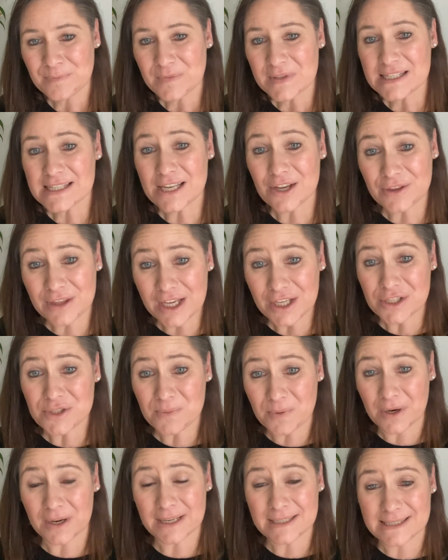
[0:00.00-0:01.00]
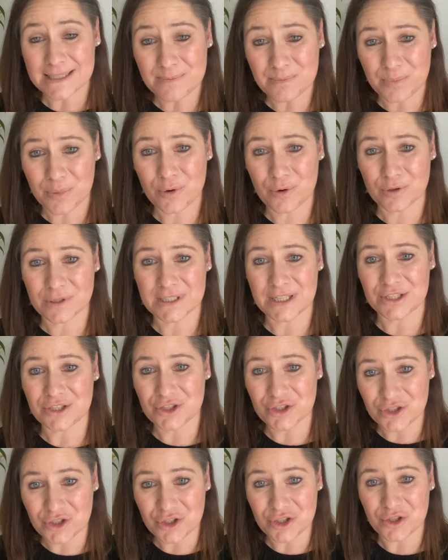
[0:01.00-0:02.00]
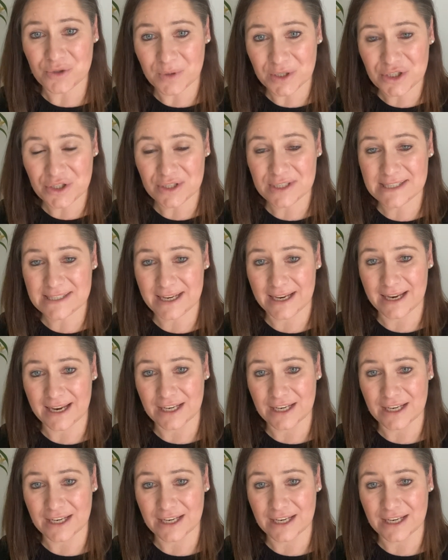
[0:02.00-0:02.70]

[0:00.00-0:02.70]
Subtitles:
So that's why it's important to do what you say,